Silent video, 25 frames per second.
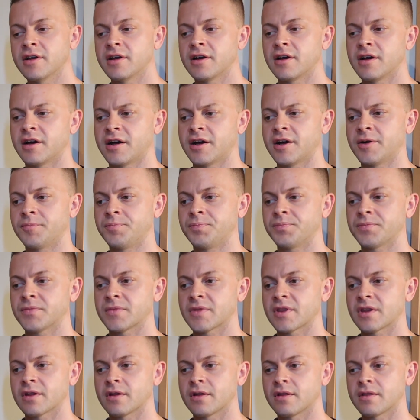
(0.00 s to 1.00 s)

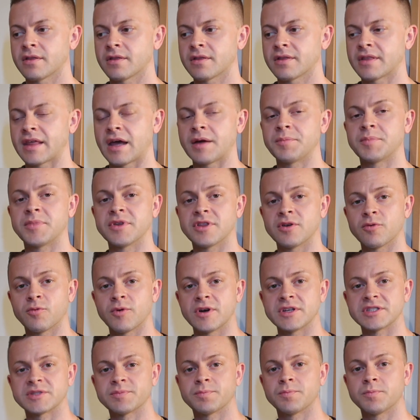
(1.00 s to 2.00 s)
That'd be
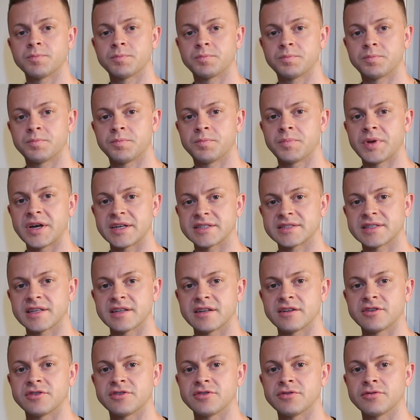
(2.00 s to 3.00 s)
the best thing
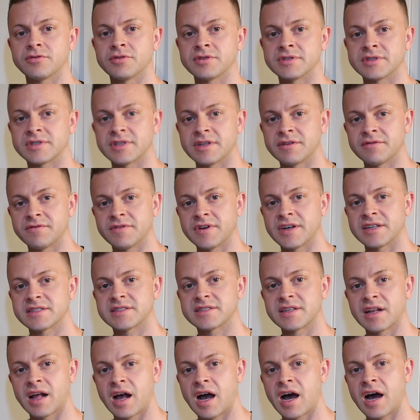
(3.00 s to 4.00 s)
to do, is
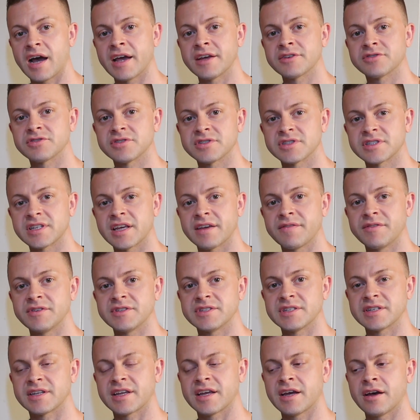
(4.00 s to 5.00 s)
invest in a high interest
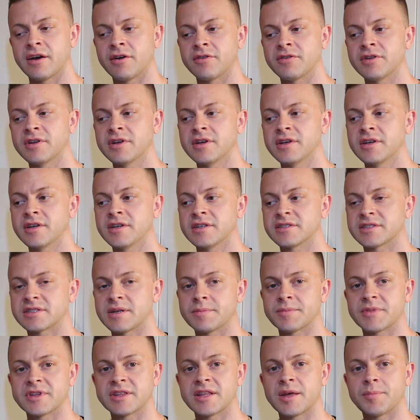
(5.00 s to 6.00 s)
savings account,
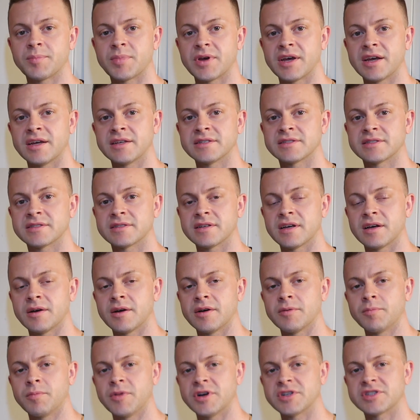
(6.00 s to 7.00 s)
something that pays
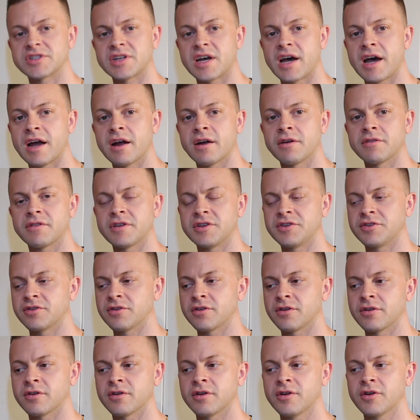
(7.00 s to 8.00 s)
much higher than
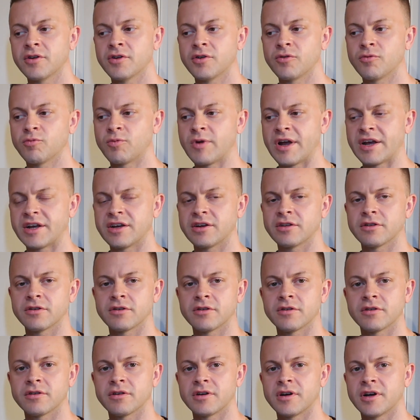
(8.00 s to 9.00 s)
your
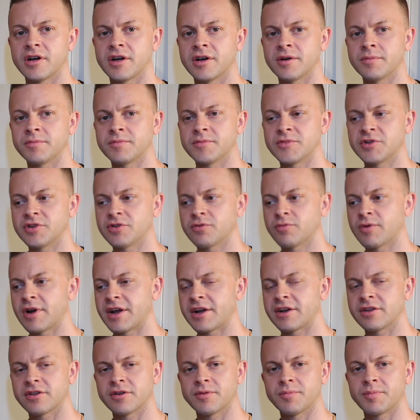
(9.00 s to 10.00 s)

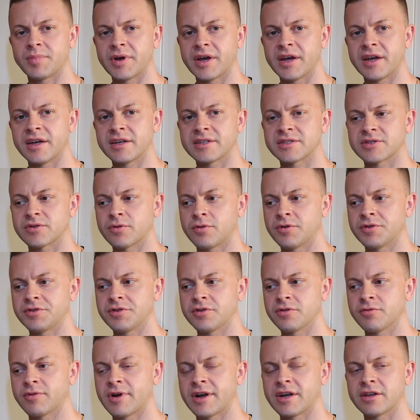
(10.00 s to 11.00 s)
regular banks or
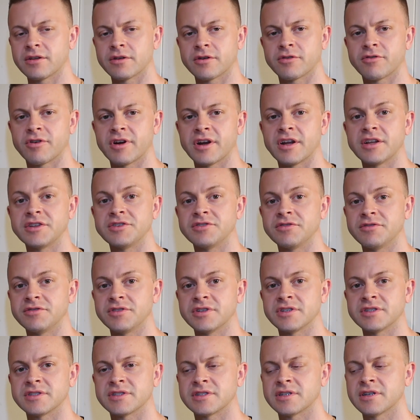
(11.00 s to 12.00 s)
your regular credit
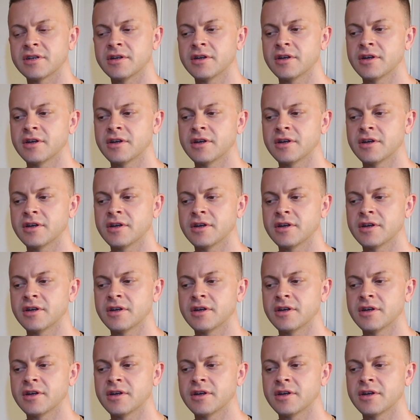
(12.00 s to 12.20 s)
unions.